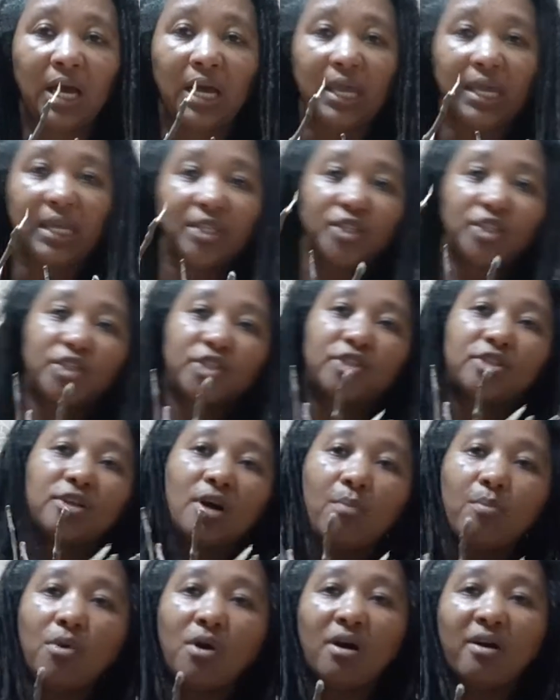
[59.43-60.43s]
In
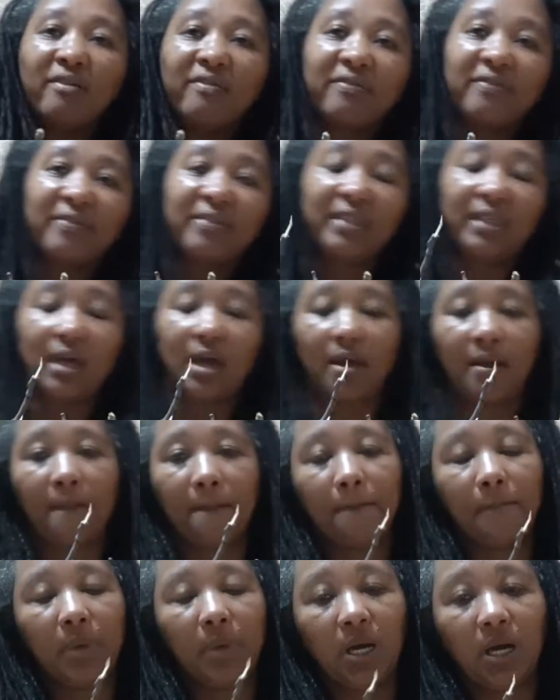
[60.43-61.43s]
some of
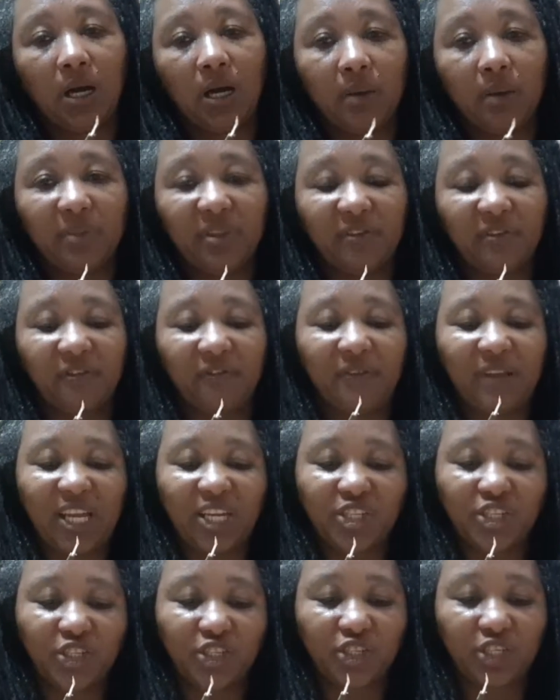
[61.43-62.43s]
them, the
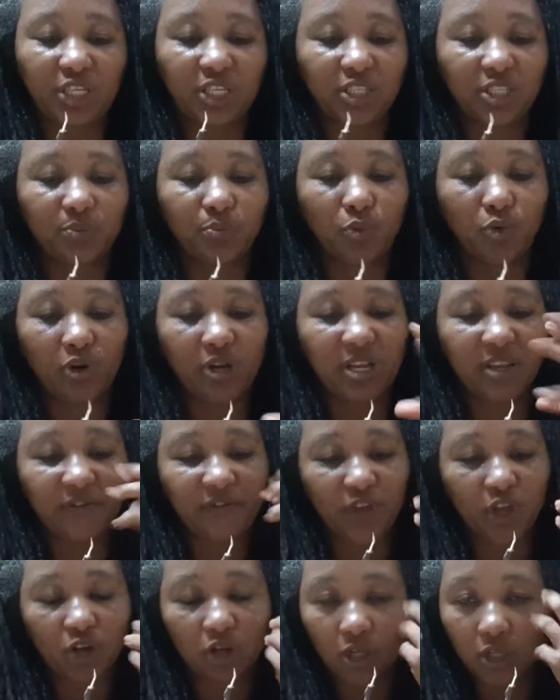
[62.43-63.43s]
flesh is more
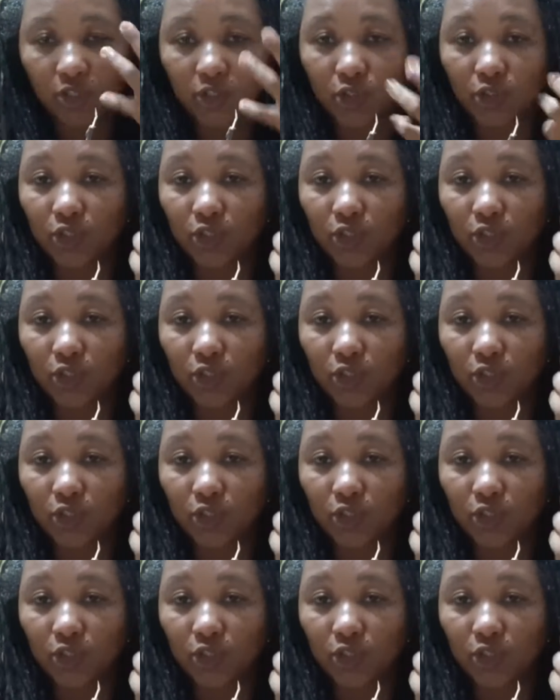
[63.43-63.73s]
difficult to